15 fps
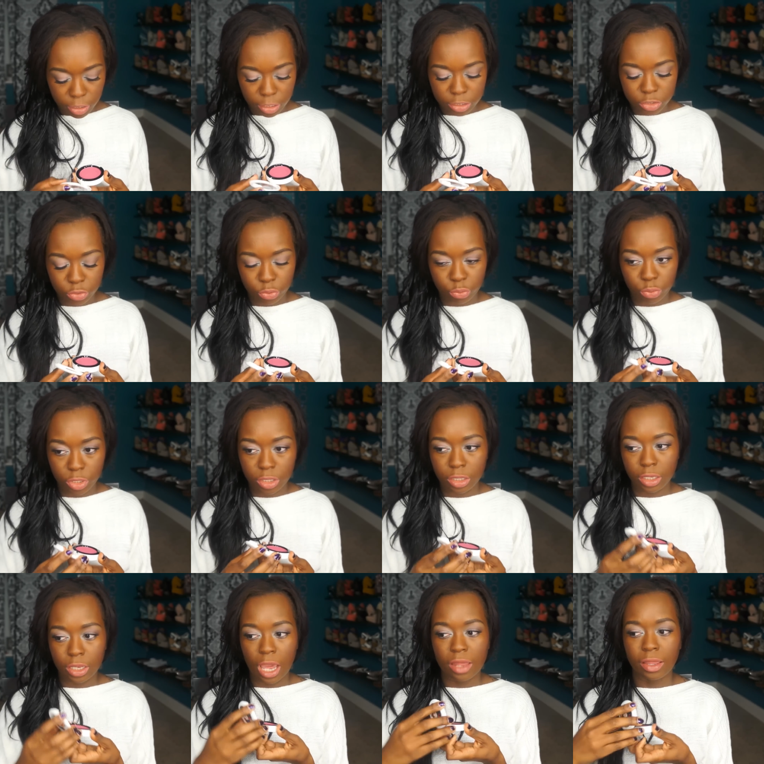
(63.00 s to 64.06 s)
it's
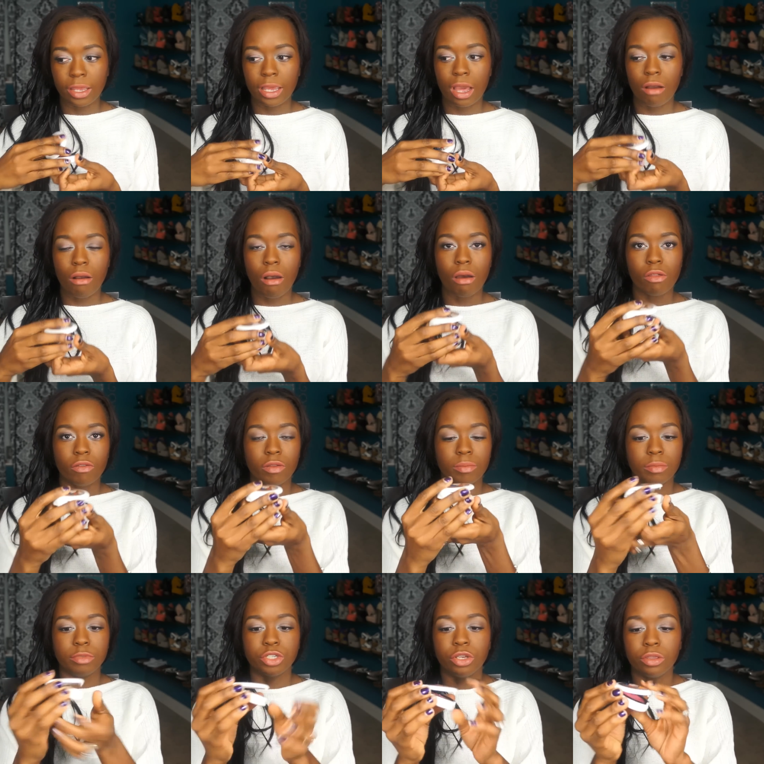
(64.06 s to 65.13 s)
really, I like how all of them,
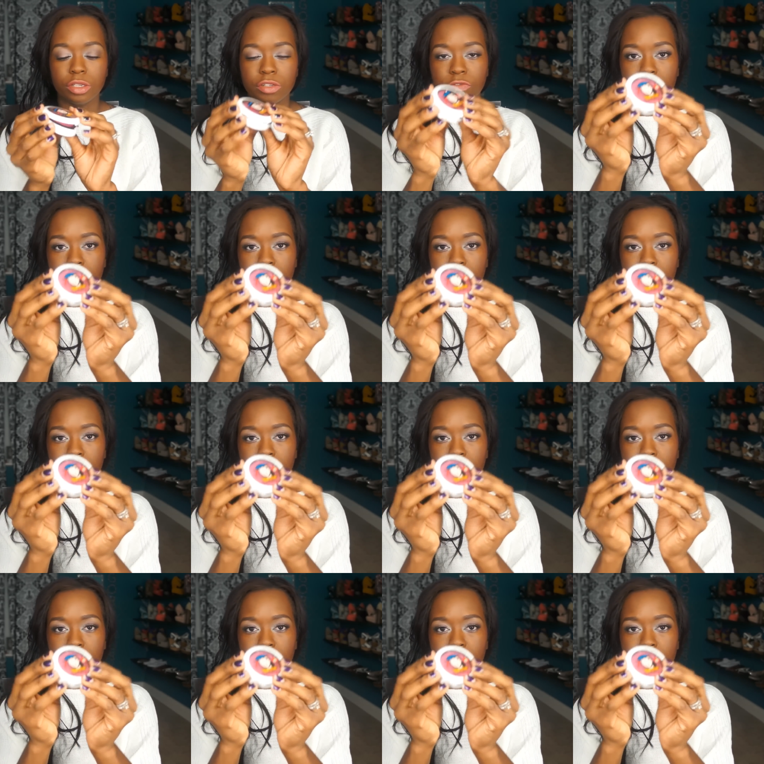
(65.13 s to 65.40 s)
let me show you this